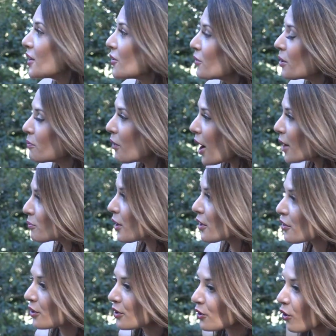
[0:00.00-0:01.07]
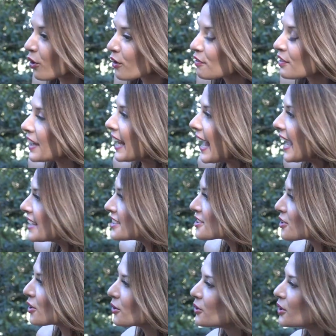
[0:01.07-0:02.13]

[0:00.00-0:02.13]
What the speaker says: We abide by the law of the land. So